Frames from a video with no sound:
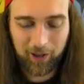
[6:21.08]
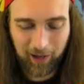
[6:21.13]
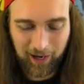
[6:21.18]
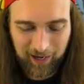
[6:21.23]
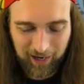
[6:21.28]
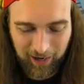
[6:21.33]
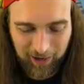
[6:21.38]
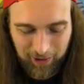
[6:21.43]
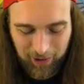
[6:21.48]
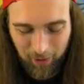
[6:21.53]

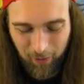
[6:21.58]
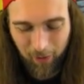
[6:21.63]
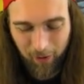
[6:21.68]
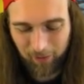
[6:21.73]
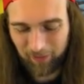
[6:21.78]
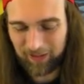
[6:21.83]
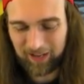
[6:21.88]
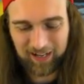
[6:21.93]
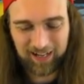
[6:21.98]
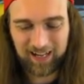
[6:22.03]
like you know
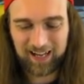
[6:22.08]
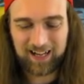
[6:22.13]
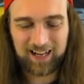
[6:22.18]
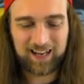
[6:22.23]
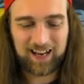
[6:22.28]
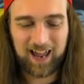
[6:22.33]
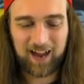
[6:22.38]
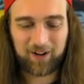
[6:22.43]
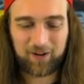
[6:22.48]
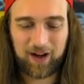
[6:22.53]
all
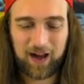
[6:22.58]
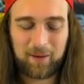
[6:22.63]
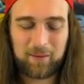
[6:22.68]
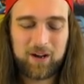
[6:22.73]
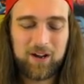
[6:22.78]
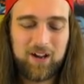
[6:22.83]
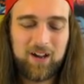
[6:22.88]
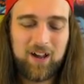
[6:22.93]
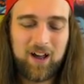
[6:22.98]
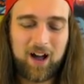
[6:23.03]
any of that
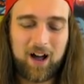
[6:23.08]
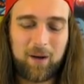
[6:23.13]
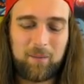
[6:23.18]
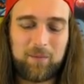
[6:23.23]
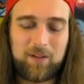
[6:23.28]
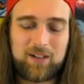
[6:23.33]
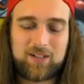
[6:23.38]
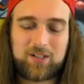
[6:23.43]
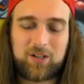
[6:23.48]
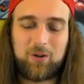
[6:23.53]
crap
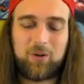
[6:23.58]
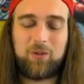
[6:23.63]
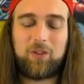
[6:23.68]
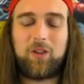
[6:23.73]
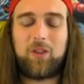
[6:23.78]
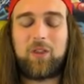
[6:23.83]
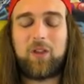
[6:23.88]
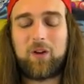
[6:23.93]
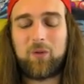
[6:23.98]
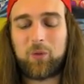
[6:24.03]
um, so
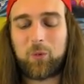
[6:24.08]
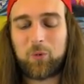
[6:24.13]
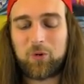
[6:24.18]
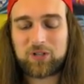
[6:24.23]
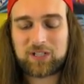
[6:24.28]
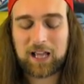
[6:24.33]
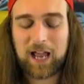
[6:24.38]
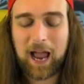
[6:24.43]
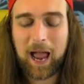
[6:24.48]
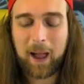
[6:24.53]
the, the
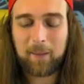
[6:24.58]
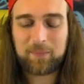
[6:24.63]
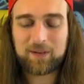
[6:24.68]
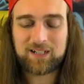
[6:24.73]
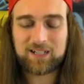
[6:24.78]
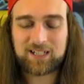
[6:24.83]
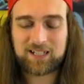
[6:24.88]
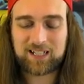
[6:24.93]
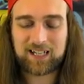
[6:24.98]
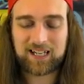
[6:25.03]
worst that
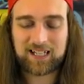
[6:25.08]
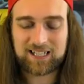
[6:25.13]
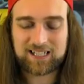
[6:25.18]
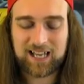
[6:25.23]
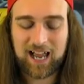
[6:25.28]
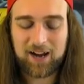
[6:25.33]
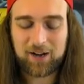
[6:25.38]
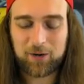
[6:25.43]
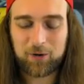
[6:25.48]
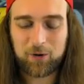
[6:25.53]
happens is it gets
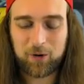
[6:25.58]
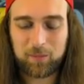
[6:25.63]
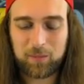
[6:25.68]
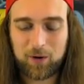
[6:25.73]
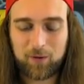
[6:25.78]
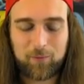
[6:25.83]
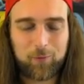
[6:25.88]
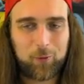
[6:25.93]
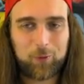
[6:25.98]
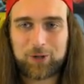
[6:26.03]
Sakud
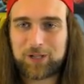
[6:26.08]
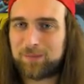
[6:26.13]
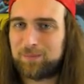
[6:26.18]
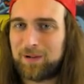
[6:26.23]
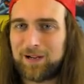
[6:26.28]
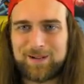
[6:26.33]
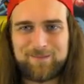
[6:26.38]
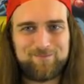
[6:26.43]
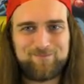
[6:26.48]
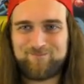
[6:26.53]
or Force,
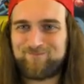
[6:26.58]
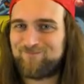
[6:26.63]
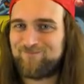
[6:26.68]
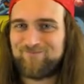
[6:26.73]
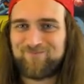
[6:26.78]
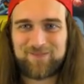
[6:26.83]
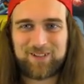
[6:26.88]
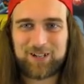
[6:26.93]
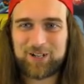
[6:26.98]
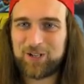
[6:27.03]
but
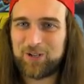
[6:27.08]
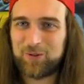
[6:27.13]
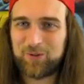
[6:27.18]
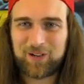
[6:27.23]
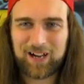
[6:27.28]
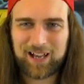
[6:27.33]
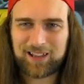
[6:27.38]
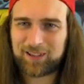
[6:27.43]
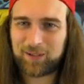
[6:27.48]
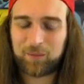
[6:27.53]
you
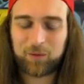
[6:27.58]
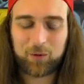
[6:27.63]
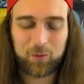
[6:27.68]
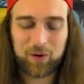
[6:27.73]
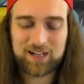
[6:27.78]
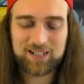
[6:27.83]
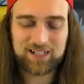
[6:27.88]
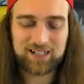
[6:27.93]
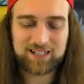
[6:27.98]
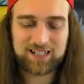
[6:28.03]
got them the
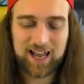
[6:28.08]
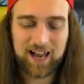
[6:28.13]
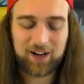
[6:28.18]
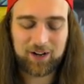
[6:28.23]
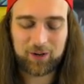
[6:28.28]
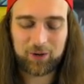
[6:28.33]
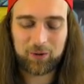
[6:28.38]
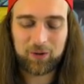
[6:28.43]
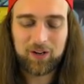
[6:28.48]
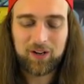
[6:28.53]
Waste of
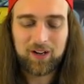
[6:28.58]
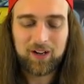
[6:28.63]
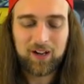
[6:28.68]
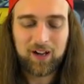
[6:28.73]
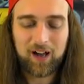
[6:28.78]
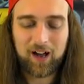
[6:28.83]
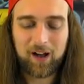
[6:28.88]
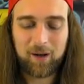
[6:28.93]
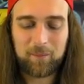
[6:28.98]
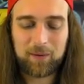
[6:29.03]
Saku.
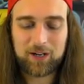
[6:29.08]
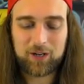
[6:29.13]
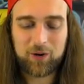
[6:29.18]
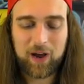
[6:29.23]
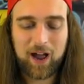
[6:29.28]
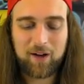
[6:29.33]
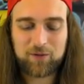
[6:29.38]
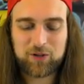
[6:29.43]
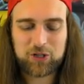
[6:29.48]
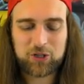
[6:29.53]
Um, and you
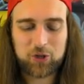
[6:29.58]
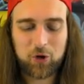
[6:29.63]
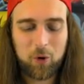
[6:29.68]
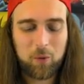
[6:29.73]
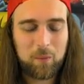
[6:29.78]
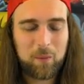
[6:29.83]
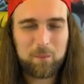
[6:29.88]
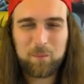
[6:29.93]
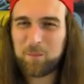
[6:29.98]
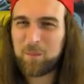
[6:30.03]
have
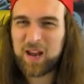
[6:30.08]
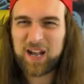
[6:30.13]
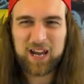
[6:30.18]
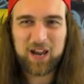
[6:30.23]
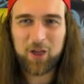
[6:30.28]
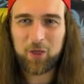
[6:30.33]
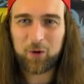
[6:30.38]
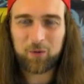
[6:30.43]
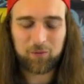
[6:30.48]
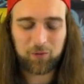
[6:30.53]
so
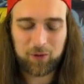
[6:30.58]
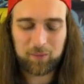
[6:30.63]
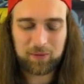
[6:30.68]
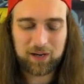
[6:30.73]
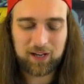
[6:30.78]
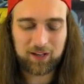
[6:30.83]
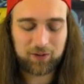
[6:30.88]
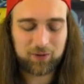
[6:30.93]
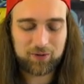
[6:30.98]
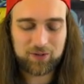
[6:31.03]
many other flip
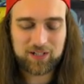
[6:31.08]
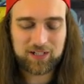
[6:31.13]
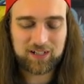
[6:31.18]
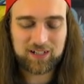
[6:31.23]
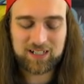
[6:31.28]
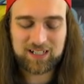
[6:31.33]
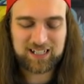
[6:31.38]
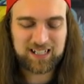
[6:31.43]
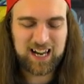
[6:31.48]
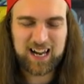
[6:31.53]
killers in
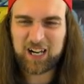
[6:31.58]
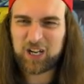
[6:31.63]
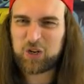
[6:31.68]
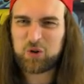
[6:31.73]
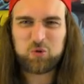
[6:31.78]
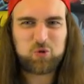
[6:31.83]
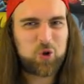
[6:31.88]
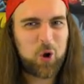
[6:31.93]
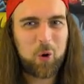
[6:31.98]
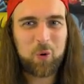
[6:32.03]
this deck,
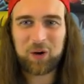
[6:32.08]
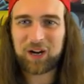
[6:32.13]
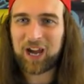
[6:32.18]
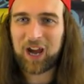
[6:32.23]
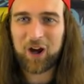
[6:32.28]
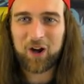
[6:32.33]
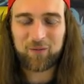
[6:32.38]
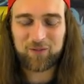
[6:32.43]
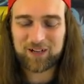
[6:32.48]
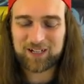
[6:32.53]
you don't
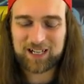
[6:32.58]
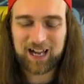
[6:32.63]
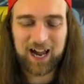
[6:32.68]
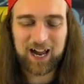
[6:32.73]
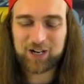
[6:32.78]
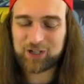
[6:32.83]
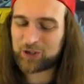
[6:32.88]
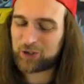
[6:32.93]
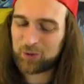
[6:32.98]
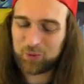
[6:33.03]
care if it
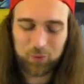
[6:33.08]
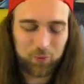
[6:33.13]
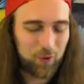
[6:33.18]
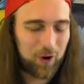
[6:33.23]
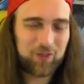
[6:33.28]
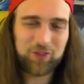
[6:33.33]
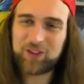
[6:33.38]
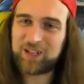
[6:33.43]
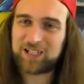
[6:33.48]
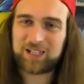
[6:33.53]
dies. You
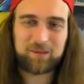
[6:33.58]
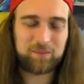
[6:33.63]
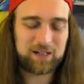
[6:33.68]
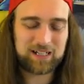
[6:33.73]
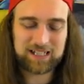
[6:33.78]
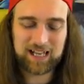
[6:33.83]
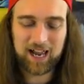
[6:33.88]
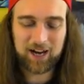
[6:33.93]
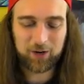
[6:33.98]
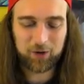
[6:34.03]
want this to
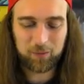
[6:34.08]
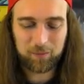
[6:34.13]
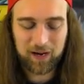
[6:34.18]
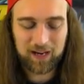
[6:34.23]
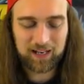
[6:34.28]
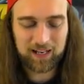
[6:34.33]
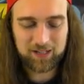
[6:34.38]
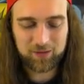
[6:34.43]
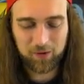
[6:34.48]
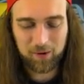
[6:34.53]
be Saku
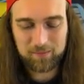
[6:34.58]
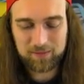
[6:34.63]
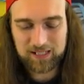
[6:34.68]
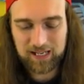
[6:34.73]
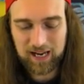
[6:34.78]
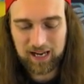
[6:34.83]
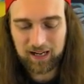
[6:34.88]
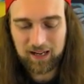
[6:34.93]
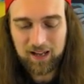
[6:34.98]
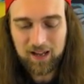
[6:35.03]
bait. That's what I'm
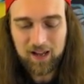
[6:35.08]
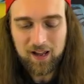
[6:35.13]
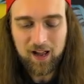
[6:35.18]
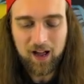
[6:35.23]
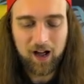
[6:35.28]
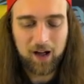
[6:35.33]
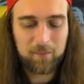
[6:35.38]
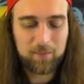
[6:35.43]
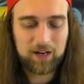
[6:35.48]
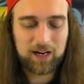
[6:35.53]
saying.
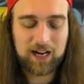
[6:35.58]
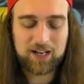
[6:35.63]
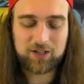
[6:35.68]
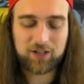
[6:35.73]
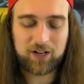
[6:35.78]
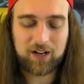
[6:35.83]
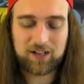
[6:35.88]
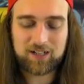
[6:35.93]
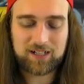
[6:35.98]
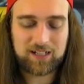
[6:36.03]
Um, you guys
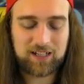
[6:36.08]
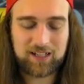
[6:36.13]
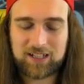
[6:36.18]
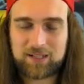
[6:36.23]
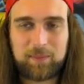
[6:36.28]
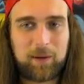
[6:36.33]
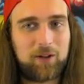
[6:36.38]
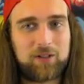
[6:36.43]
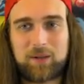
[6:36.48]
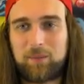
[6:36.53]
are going to see the
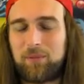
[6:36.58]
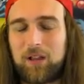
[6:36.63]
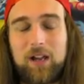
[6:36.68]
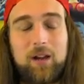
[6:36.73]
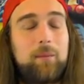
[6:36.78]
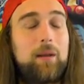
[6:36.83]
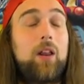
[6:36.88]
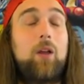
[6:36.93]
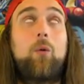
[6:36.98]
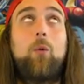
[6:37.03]
spells I'm
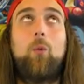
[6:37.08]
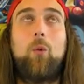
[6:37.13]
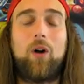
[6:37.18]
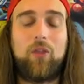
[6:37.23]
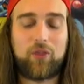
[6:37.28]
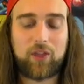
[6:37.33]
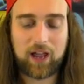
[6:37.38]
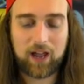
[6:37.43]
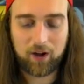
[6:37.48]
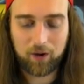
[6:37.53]
playing and be like,
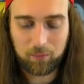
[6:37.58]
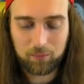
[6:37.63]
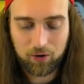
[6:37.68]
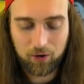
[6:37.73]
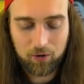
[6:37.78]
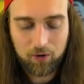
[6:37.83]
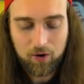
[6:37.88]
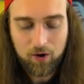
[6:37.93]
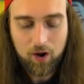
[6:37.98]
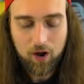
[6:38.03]
what the hell,
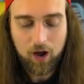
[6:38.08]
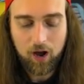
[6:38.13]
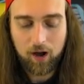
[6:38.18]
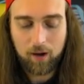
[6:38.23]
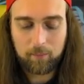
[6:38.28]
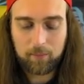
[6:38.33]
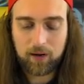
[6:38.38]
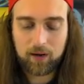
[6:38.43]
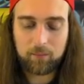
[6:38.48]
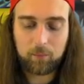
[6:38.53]
bro?
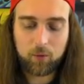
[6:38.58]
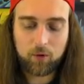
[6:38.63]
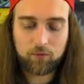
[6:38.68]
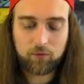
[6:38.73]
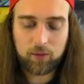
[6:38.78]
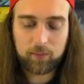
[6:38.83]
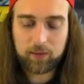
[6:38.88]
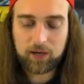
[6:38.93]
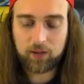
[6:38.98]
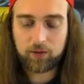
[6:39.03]
Um, but more
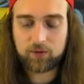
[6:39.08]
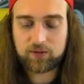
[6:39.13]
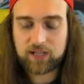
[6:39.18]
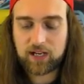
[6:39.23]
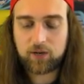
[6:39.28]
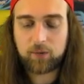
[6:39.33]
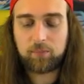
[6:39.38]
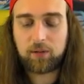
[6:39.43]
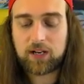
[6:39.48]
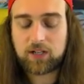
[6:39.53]
flip killers.
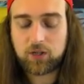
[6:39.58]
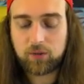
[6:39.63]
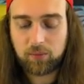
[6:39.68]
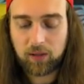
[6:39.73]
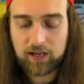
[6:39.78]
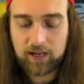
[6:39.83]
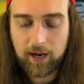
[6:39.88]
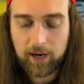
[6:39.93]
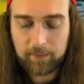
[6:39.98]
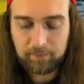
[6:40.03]
I do play two
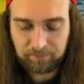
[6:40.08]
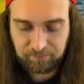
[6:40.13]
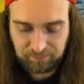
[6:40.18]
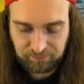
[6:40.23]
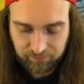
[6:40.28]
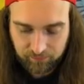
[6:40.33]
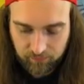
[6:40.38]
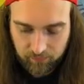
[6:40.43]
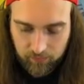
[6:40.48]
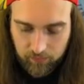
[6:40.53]
Blade Knight.
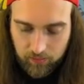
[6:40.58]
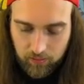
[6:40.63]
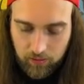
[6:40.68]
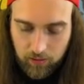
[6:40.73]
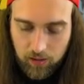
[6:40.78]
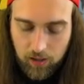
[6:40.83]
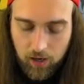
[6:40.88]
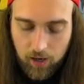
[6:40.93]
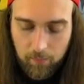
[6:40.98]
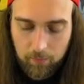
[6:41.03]

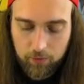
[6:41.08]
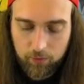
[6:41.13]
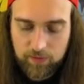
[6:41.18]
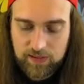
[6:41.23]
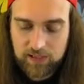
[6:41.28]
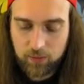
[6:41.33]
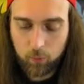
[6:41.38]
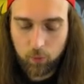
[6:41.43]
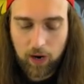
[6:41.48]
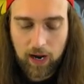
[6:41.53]
Um, the
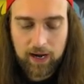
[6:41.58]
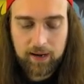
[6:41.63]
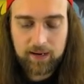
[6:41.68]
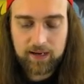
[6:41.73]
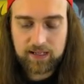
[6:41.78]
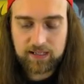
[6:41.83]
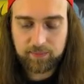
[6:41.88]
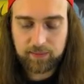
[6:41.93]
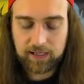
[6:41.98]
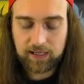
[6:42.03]
reason why
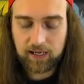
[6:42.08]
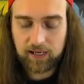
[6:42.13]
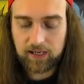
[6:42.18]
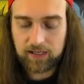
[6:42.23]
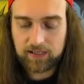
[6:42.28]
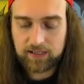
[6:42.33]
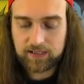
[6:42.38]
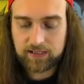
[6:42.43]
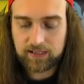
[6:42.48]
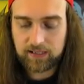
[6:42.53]
is
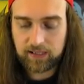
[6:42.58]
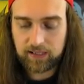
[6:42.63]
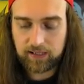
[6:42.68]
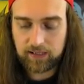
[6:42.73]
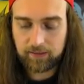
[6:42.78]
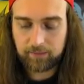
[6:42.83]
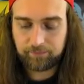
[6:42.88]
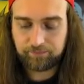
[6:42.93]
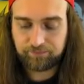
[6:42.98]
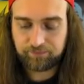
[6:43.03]
because
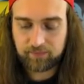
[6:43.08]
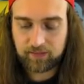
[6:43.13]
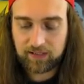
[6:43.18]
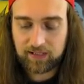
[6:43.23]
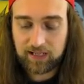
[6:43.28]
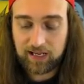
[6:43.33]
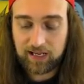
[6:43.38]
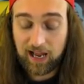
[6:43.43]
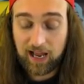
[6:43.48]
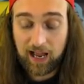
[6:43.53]
um,
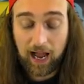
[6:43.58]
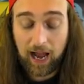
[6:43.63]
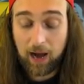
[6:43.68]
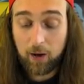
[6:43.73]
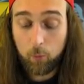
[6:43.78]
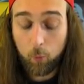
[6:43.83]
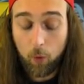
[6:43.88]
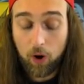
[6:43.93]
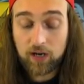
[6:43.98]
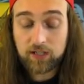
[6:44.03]

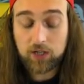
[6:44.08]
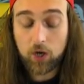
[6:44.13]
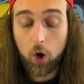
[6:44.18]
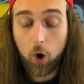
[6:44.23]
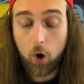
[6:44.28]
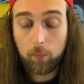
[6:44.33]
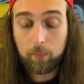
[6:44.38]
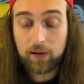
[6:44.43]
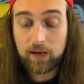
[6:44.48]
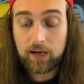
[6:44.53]
I want to
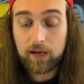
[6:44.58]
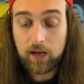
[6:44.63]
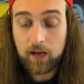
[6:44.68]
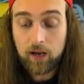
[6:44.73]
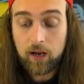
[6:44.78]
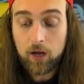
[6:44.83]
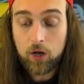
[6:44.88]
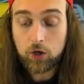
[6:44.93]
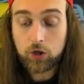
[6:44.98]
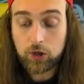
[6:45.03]
open
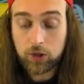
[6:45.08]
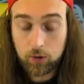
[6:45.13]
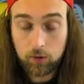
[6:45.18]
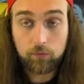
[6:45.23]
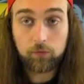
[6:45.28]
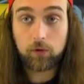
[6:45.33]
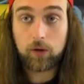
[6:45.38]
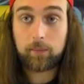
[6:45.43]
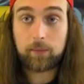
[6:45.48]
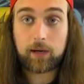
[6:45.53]
two
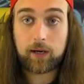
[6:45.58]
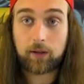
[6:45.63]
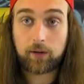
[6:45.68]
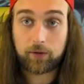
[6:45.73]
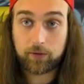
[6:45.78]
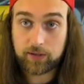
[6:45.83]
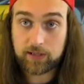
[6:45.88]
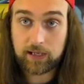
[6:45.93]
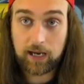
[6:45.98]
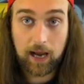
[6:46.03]
flip
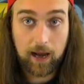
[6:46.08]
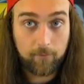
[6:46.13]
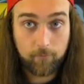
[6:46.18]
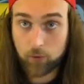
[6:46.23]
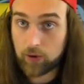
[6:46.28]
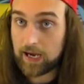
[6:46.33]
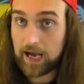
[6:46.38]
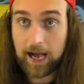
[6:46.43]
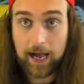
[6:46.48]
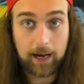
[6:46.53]
killers
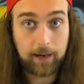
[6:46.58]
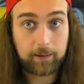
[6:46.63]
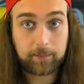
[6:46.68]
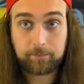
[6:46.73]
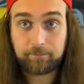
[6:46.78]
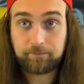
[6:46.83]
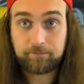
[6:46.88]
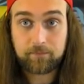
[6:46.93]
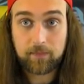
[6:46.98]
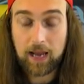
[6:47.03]
every hand.
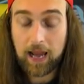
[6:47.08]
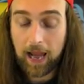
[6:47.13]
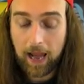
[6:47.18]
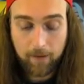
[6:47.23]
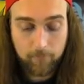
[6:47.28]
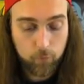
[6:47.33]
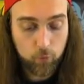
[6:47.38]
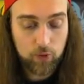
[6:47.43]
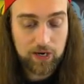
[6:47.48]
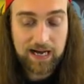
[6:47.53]

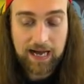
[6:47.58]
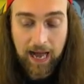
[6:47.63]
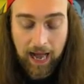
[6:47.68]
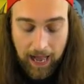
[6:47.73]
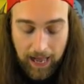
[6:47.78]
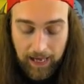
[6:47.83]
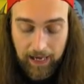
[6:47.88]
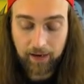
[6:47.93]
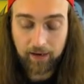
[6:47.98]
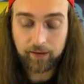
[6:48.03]
Every
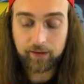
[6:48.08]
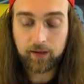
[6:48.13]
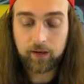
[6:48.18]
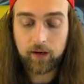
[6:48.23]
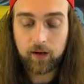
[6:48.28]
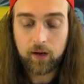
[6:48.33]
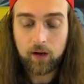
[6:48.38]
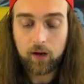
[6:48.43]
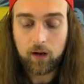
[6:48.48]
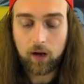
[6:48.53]
hand.
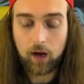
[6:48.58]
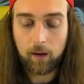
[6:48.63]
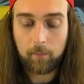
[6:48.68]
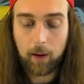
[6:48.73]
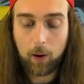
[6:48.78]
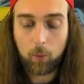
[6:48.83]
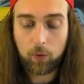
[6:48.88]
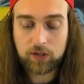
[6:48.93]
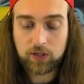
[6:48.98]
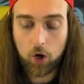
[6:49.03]
Um,
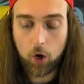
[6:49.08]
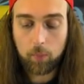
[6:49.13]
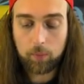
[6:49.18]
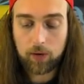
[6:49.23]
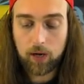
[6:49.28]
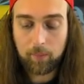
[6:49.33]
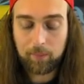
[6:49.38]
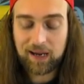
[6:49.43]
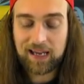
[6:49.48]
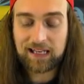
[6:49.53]
I want to
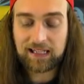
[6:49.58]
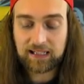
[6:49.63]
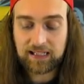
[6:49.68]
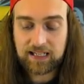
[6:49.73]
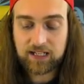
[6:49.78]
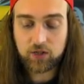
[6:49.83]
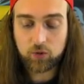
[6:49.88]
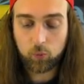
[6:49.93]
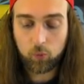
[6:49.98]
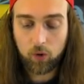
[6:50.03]
open up at
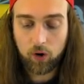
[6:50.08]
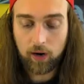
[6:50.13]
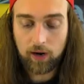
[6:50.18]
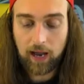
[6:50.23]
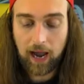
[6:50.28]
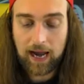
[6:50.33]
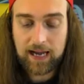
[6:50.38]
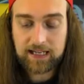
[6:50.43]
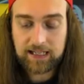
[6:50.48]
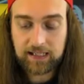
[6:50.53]
least
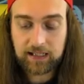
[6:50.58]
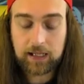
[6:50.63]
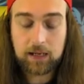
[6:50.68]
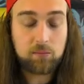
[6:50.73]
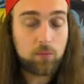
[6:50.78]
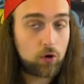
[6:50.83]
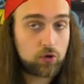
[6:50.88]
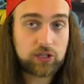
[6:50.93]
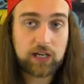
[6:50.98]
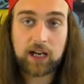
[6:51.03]
one. Ideally,
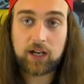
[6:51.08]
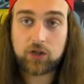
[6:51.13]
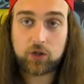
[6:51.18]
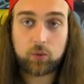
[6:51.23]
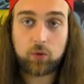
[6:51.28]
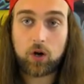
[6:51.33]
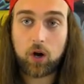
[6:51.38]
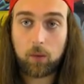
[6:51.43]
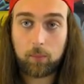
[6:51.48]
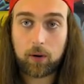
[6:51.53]
most hands
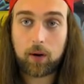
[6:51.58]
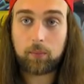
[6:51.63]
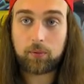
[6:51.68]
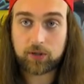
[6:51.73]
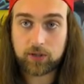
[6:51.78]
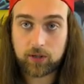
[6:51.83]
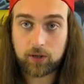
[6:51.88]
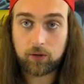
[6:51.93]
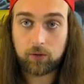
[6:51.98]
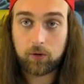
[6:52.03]
you want to open up a
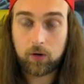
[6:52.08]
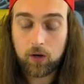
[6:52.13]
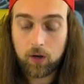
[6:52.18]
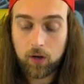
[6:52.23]
two.